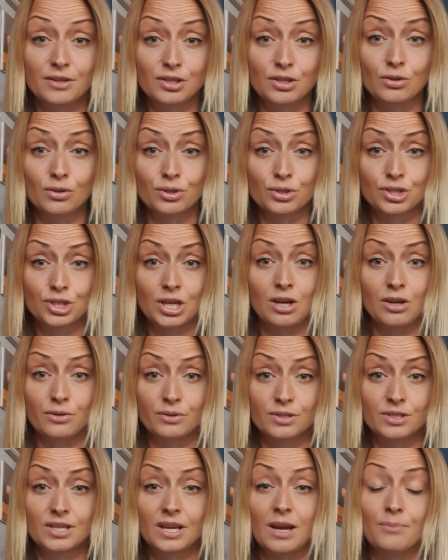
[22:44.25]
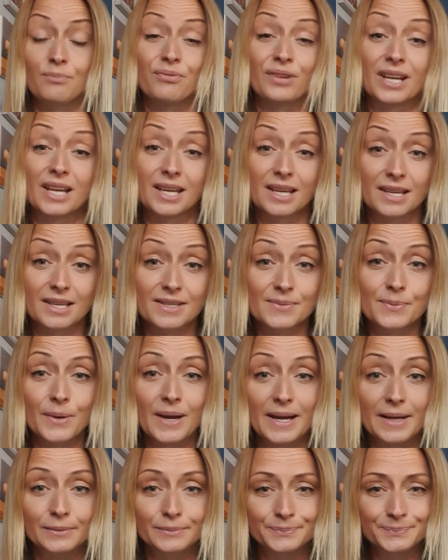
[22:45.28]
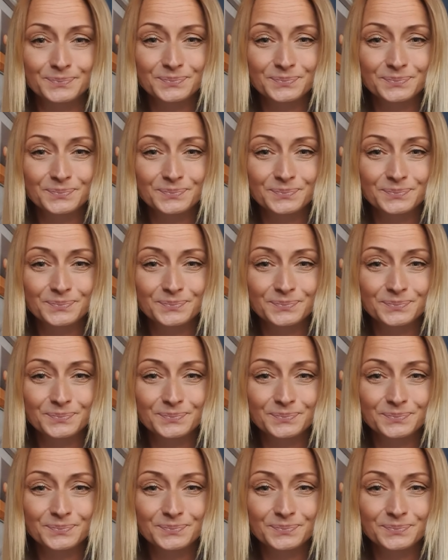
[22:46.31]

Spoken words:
your child's upbringing as well.